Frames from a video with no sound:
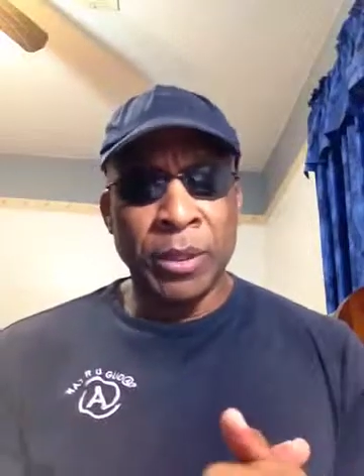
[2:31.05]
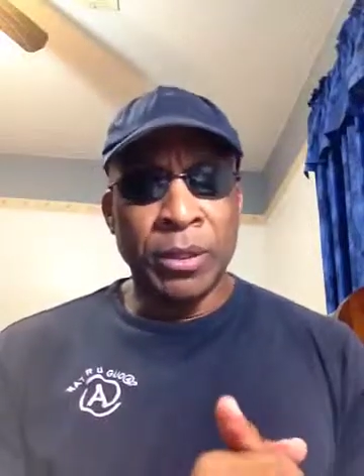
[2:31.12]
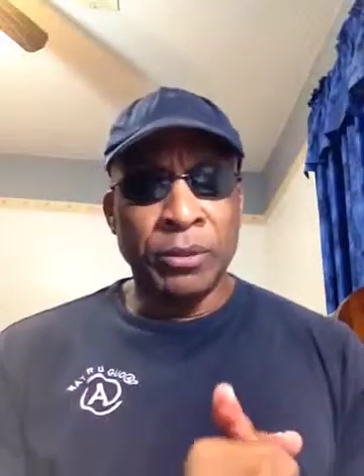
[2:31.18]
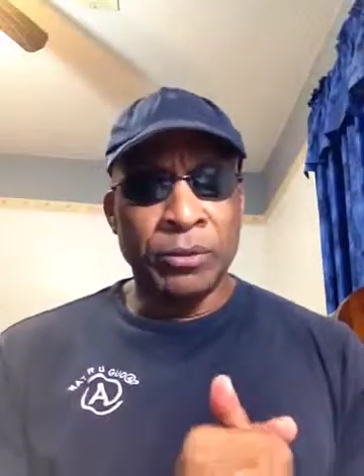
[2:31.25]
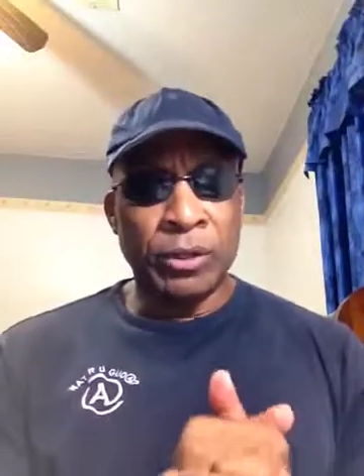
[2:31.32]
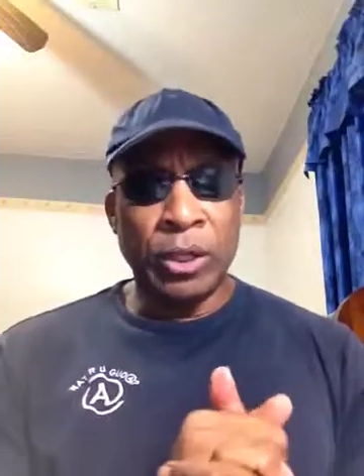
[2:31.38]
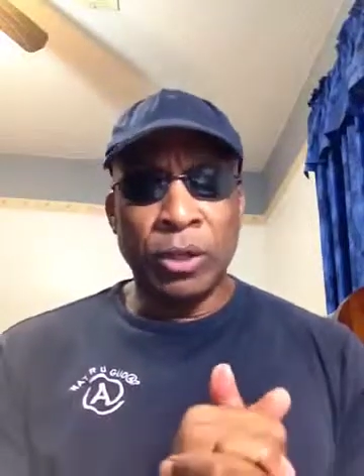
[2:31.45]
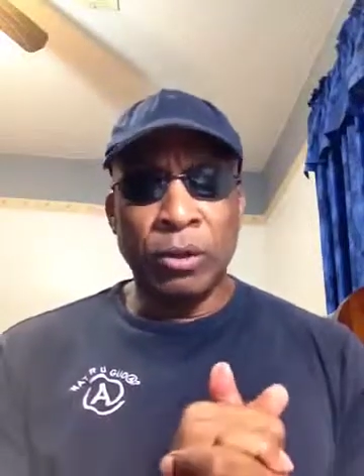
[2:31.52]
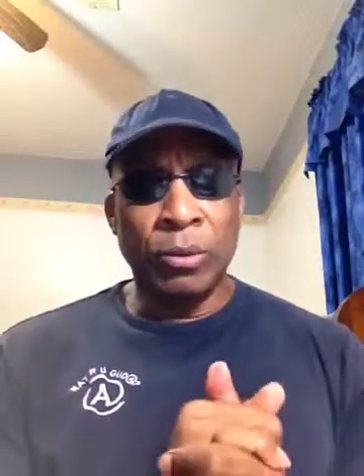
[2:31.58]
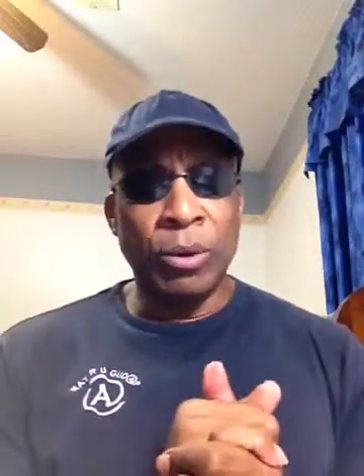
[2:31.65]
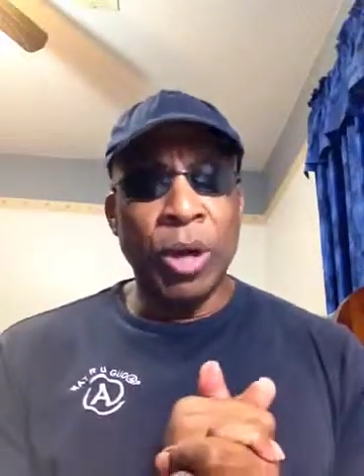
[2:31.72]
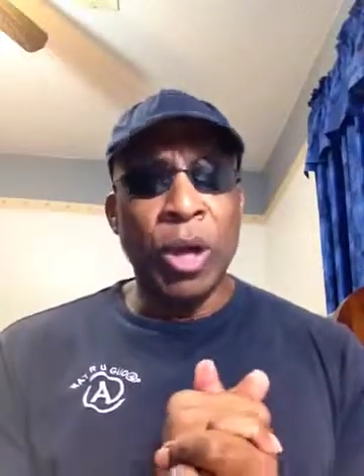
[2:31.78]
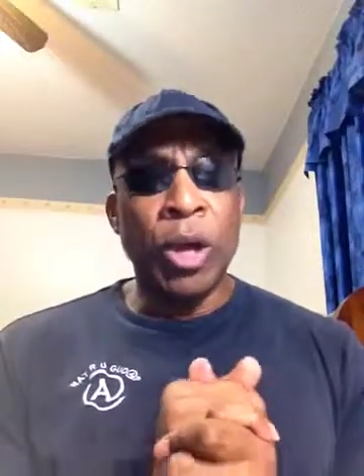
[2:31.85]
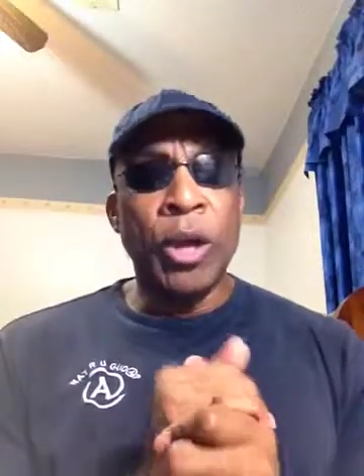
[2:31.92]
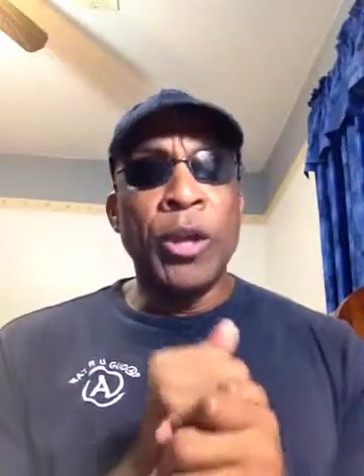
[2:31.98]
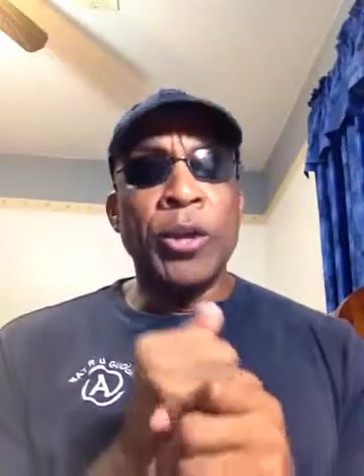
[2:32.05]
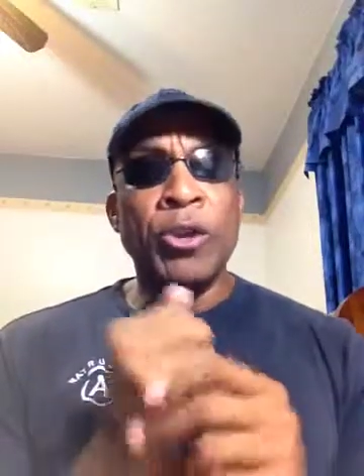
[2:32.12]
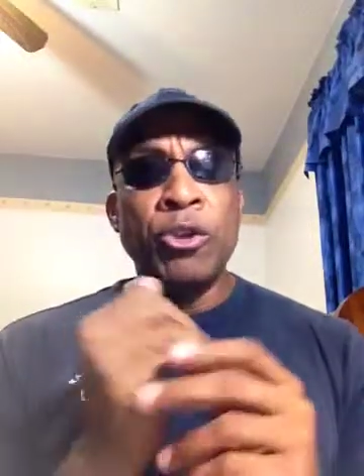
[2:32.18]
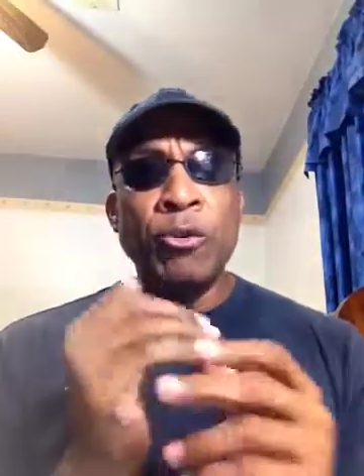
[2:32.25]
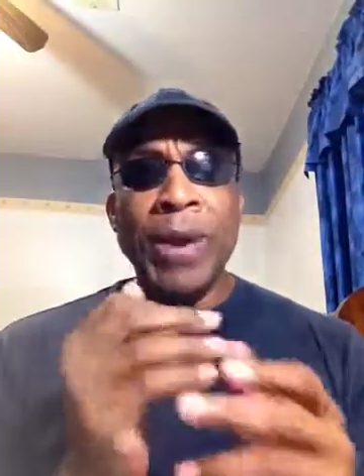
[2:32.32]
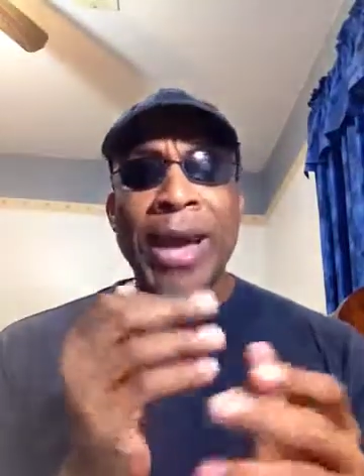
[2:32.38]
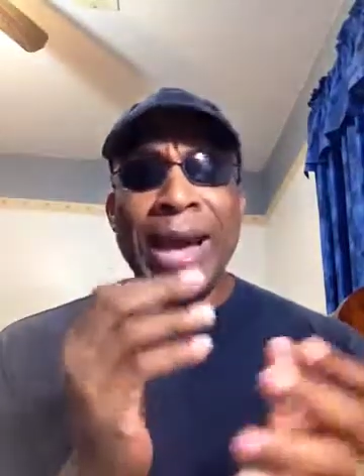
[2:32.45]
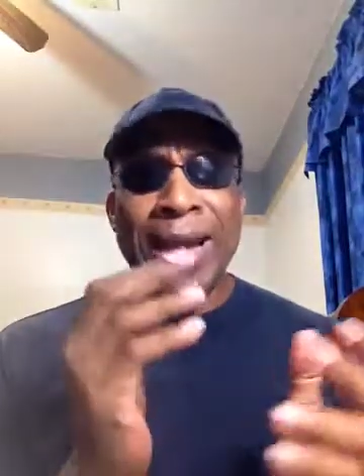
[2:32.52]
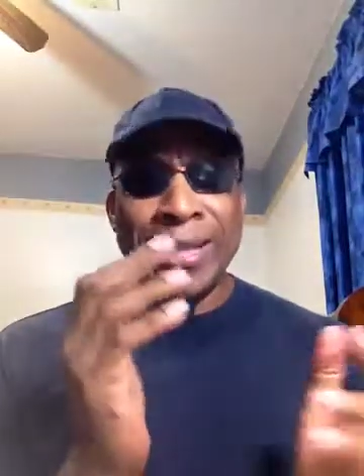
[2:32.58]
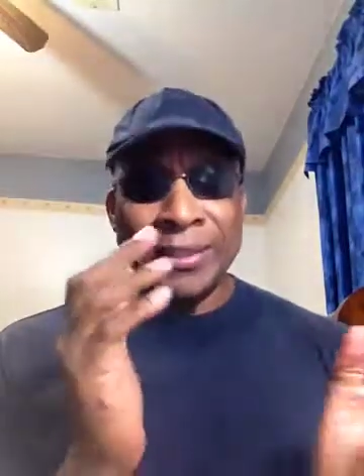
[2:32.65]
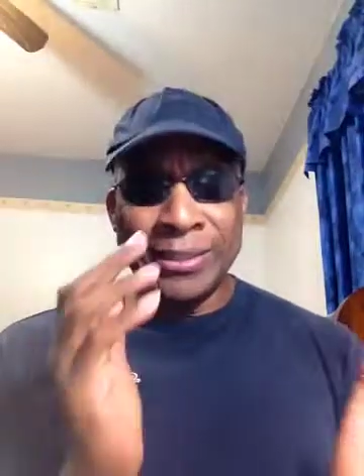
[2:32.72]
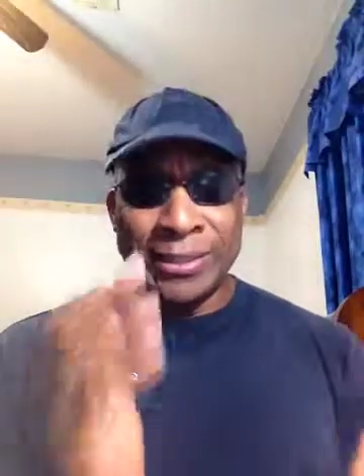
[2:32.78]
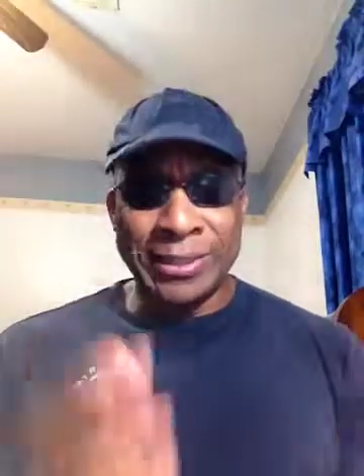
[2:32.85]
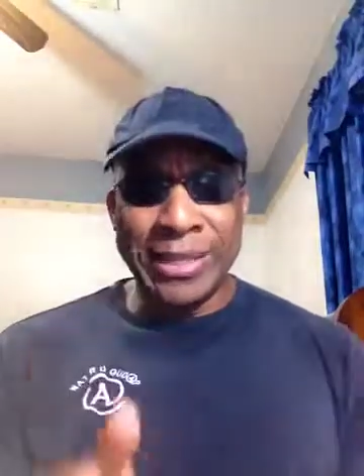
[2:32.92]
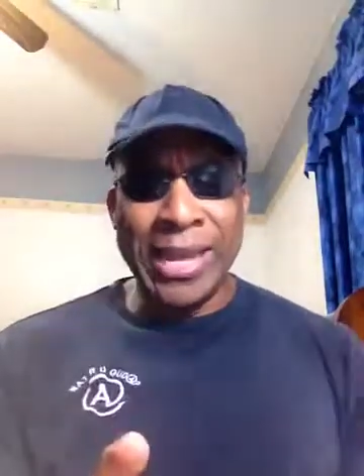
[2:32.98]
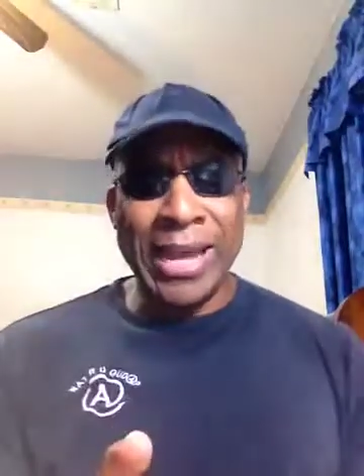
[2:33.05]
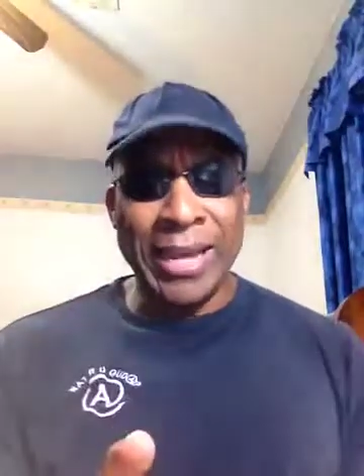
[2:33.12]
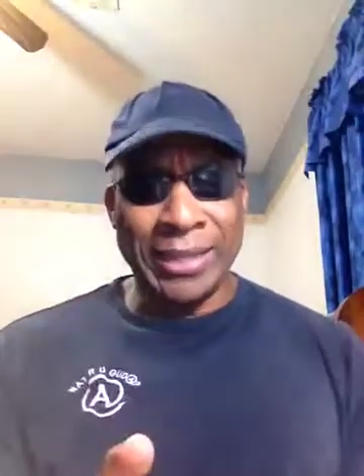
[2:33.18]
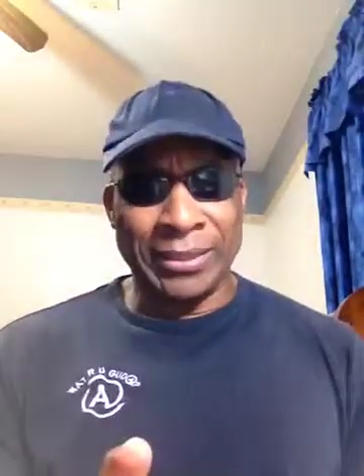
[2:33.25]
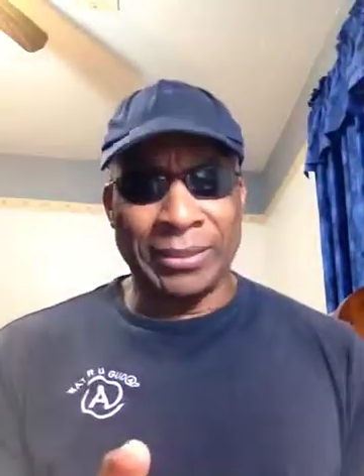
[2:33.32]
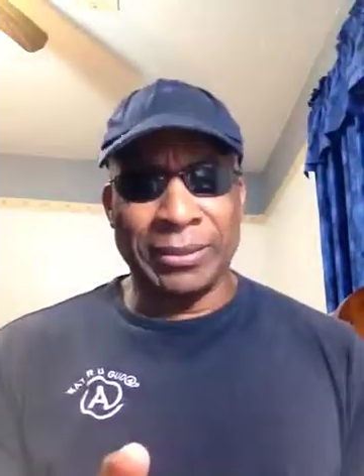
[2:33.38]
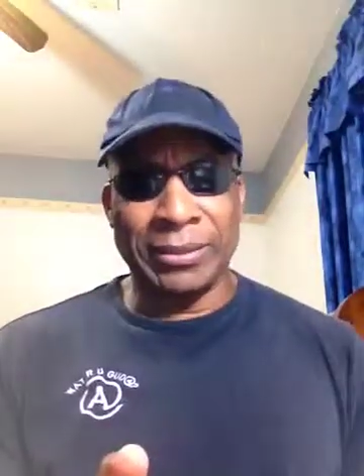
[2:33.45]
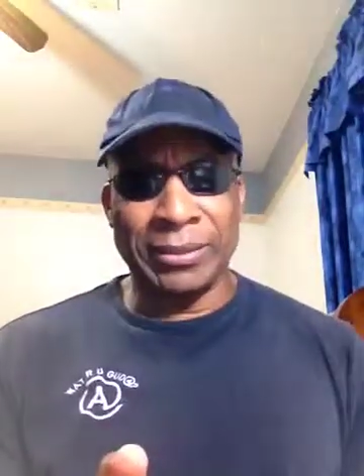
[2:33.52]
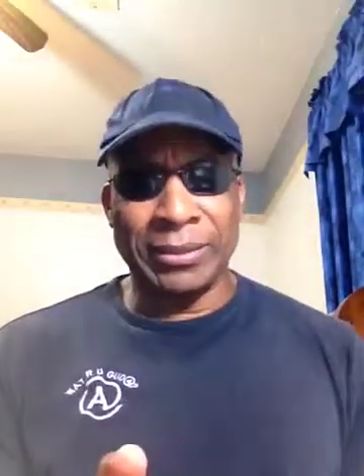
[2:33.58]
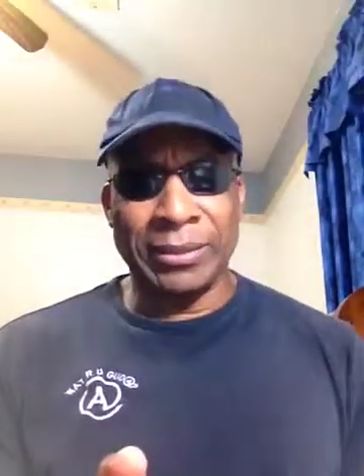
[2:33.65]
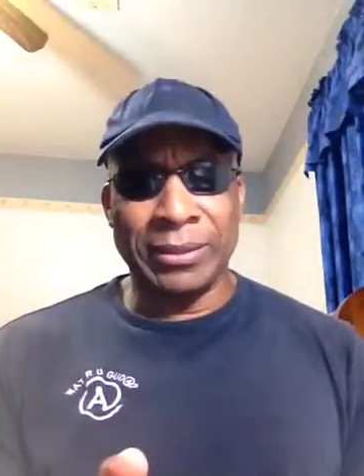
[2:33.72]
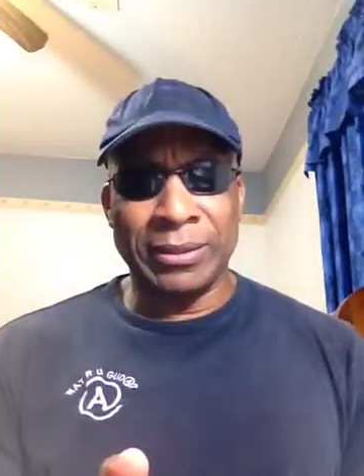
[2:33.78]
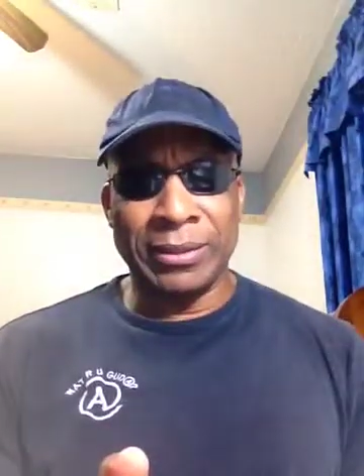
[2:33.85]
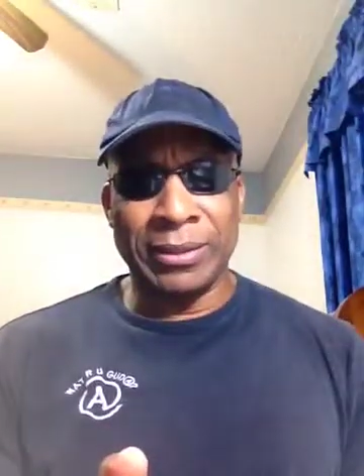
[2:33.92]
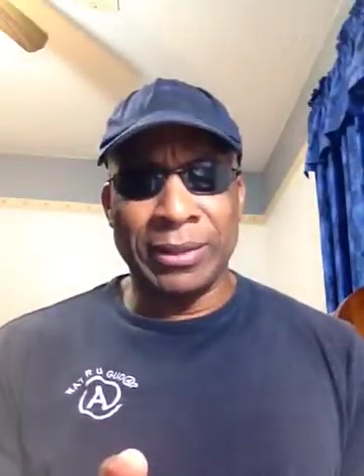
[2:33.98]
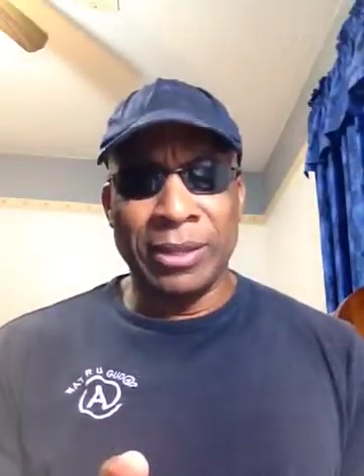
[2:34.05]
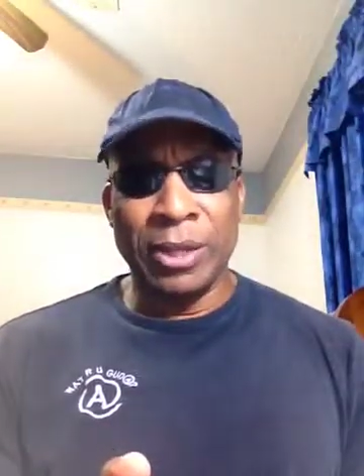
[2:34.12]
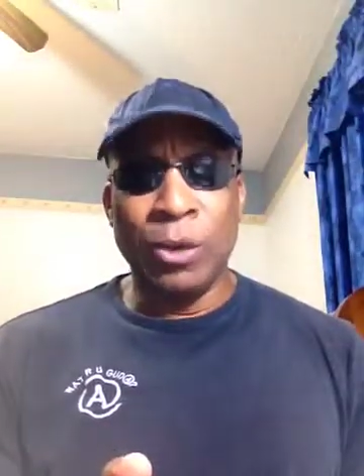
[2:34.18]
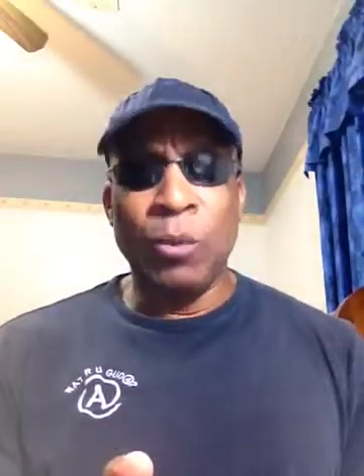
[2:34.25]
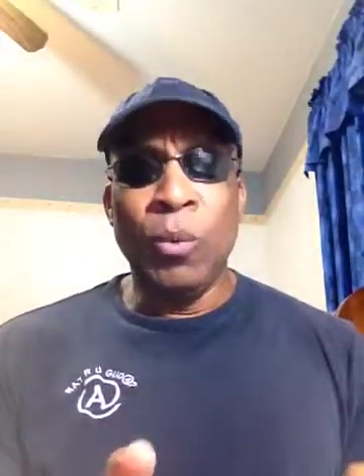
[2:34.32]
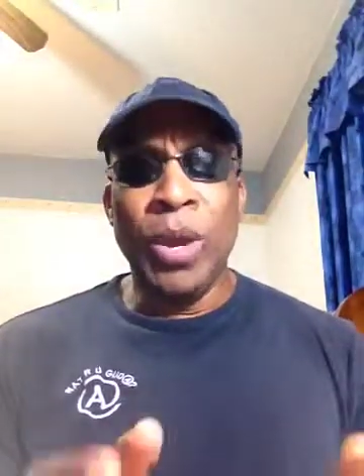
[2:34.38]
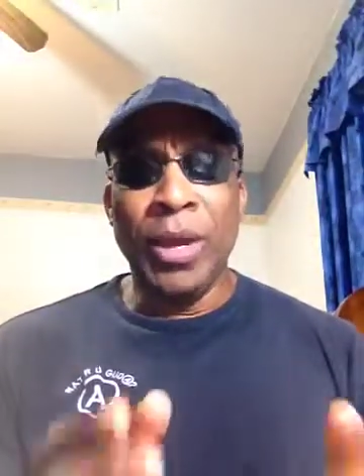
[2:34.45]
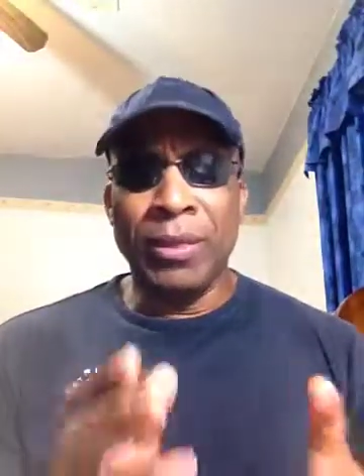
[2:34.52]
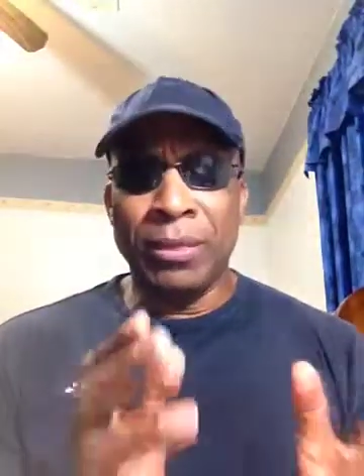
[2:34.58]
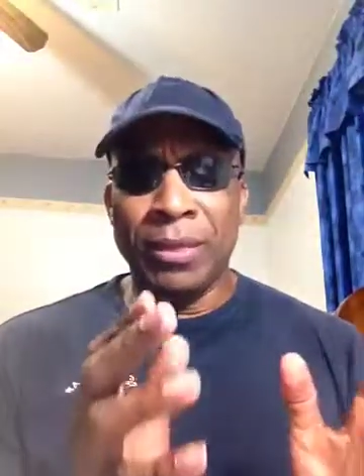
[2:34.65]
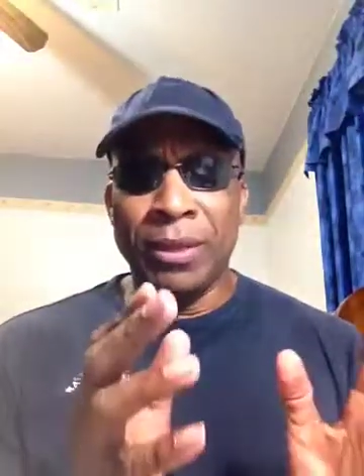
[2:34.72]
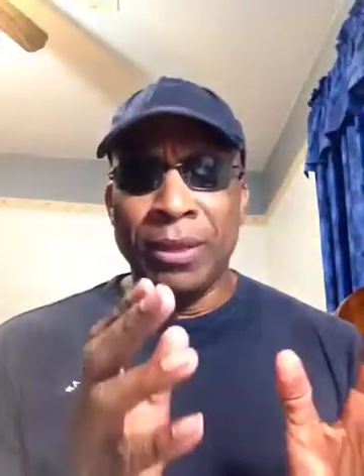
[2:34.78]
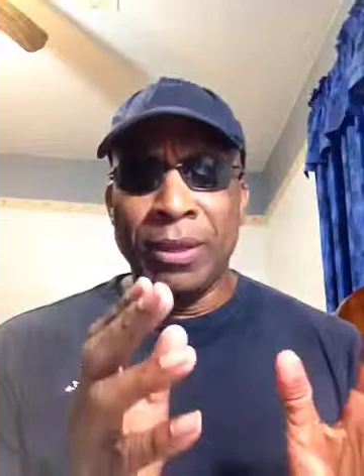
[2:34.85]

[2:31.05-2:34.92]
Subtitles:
So you had sex with